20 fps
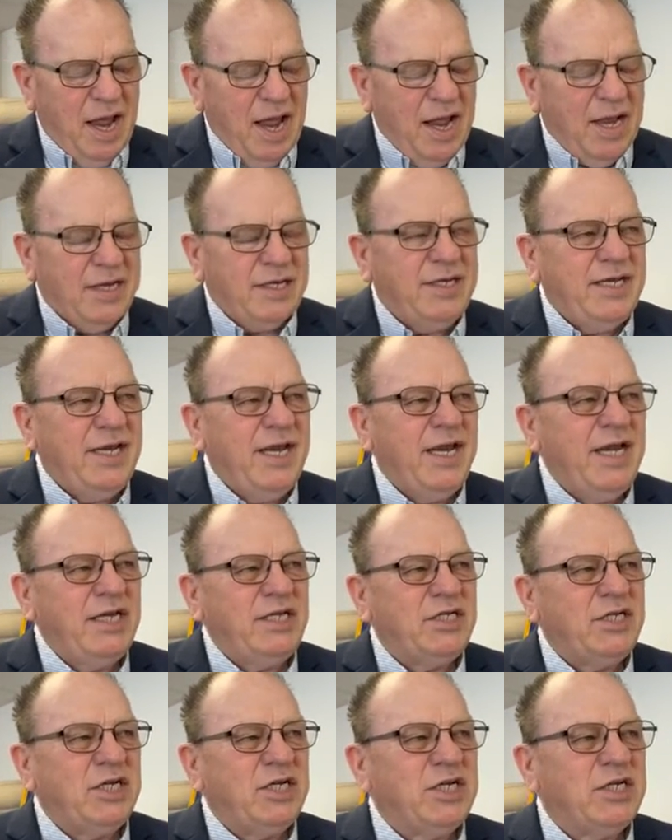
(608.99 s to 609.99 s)
and
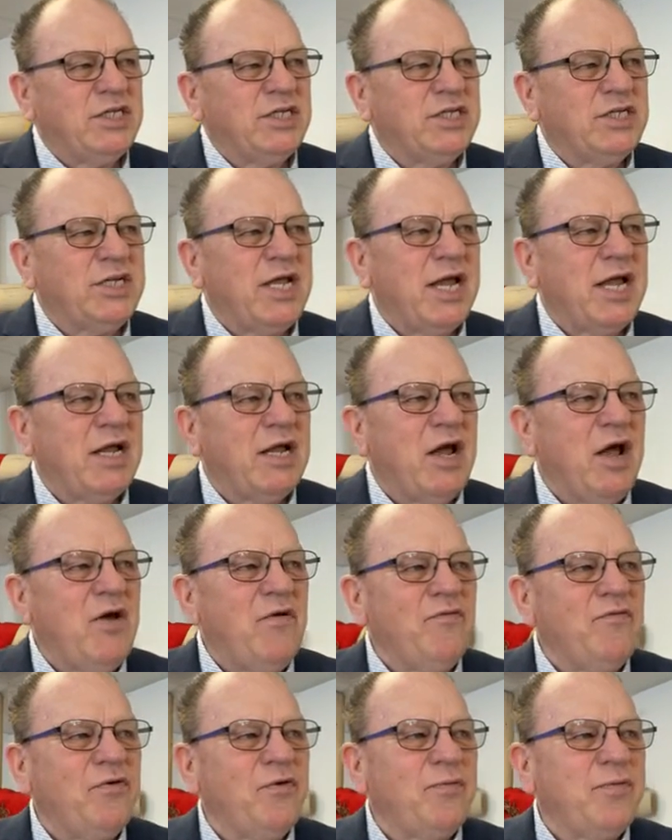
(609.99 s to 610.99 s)
teachings that
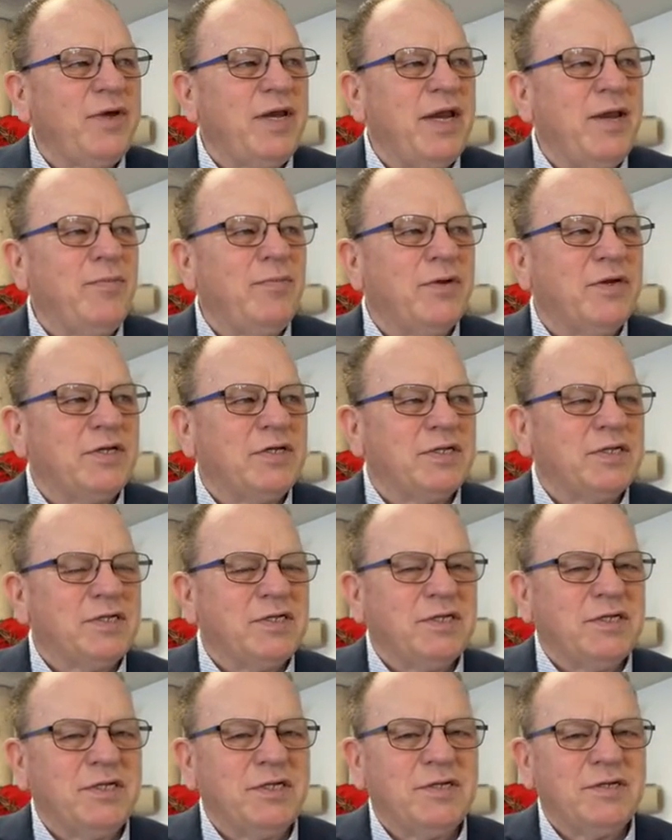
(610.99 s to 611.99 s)
come from
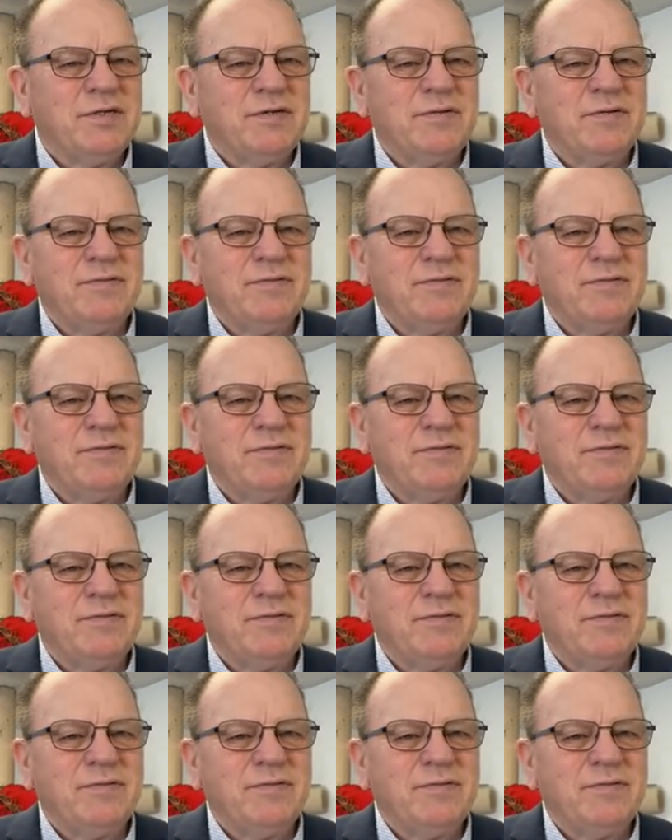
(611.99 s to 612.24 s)
demons.